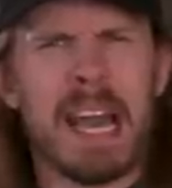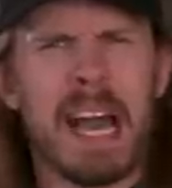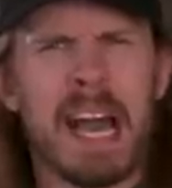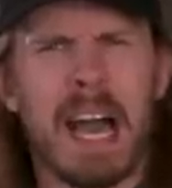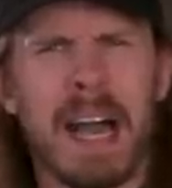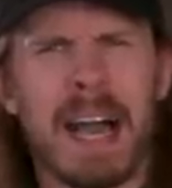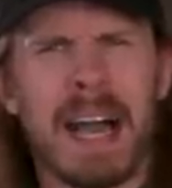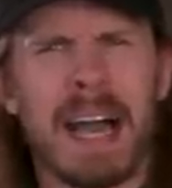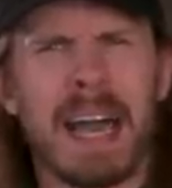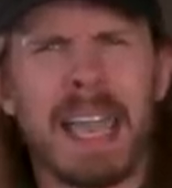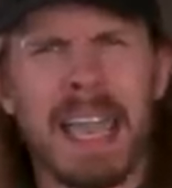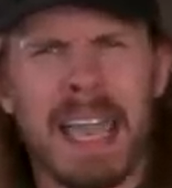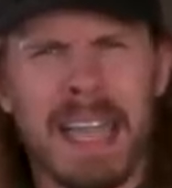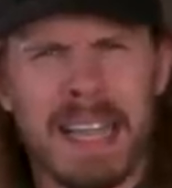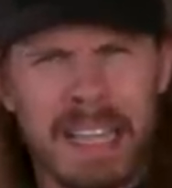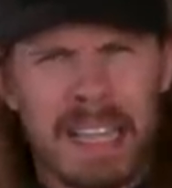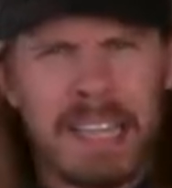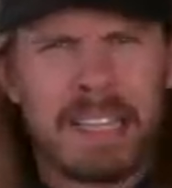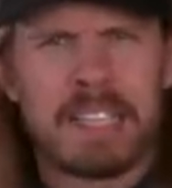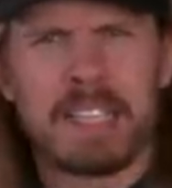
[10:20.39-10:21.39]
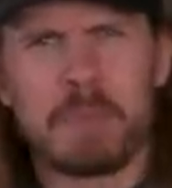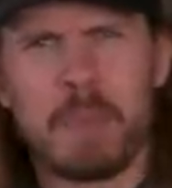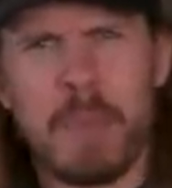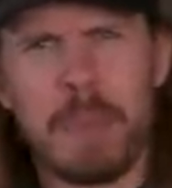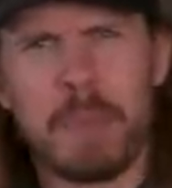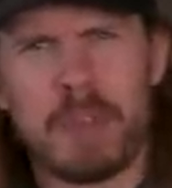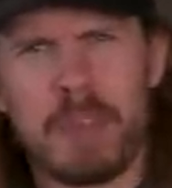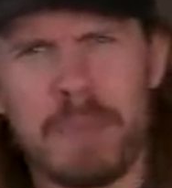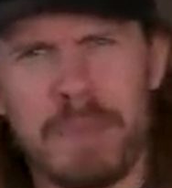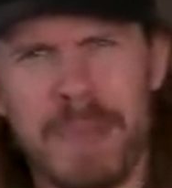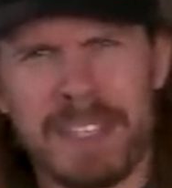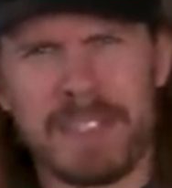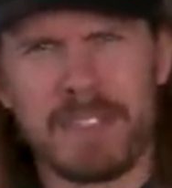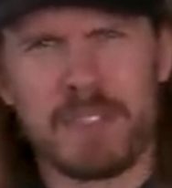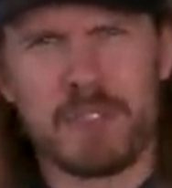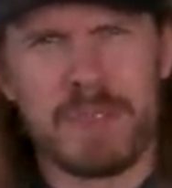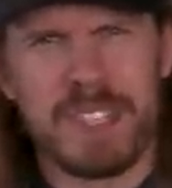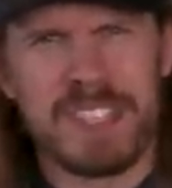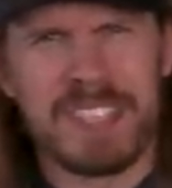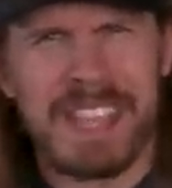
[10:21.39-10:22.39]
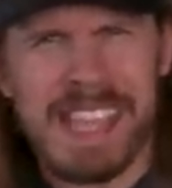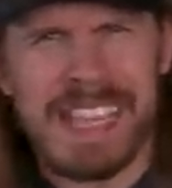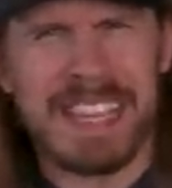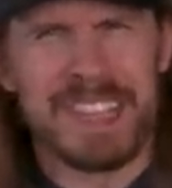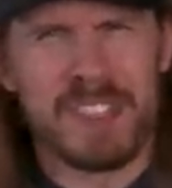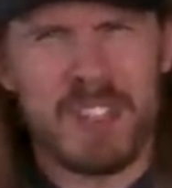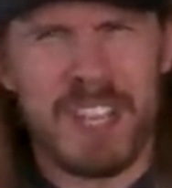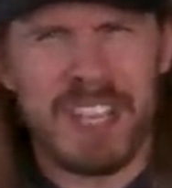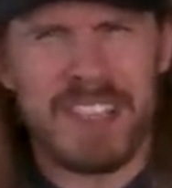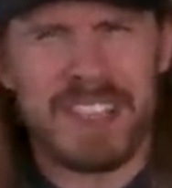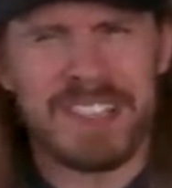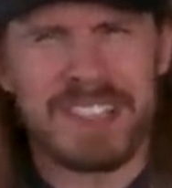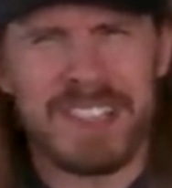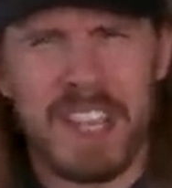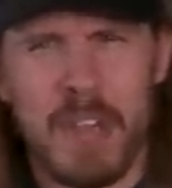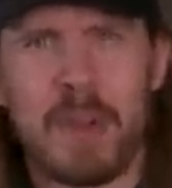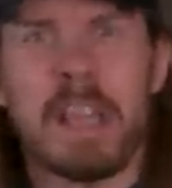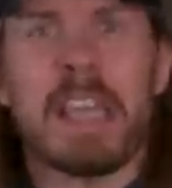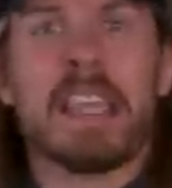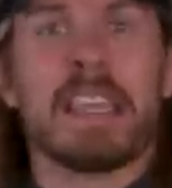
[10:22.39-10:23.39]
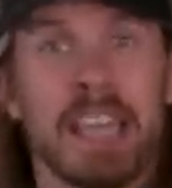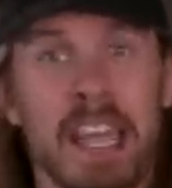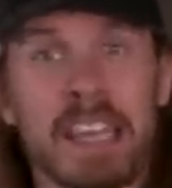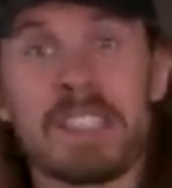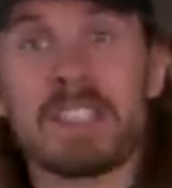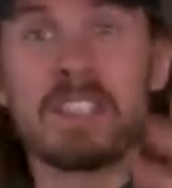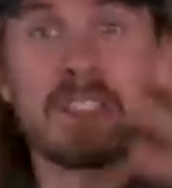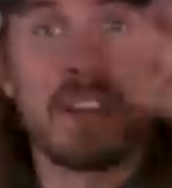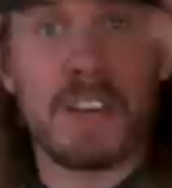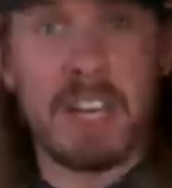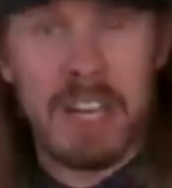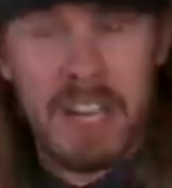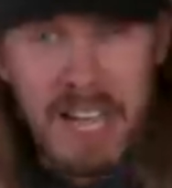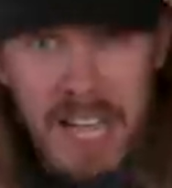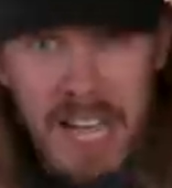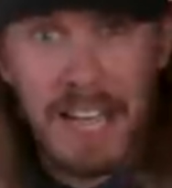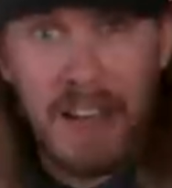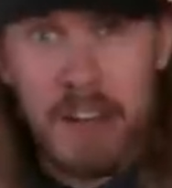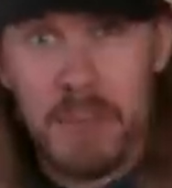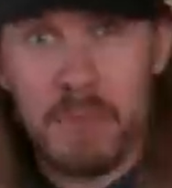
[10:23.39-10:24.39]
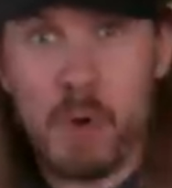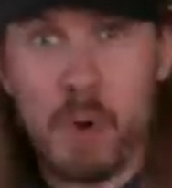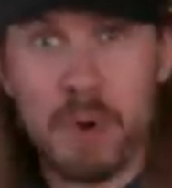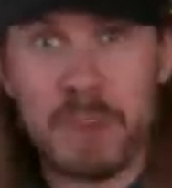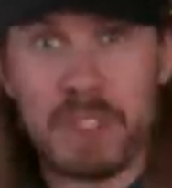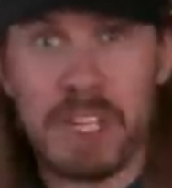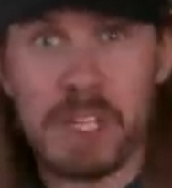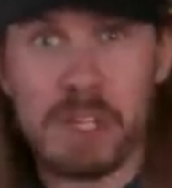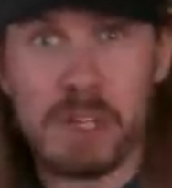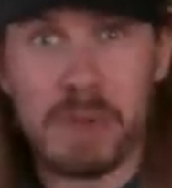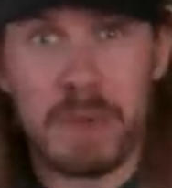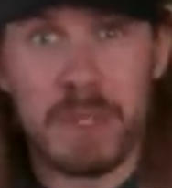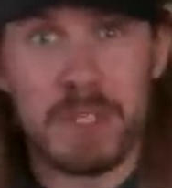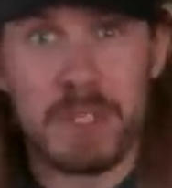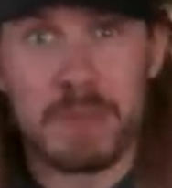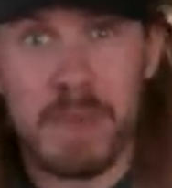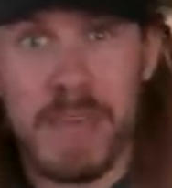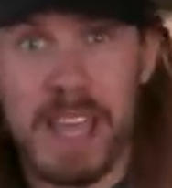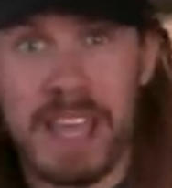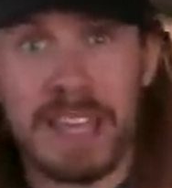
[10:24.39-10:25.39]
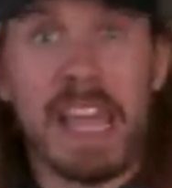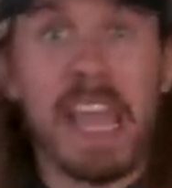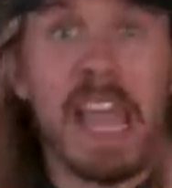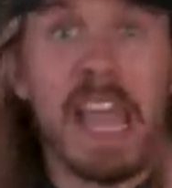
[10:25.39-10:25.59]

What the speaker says: And to the people that messaged me saying to check this out, yes, of course I know about this band,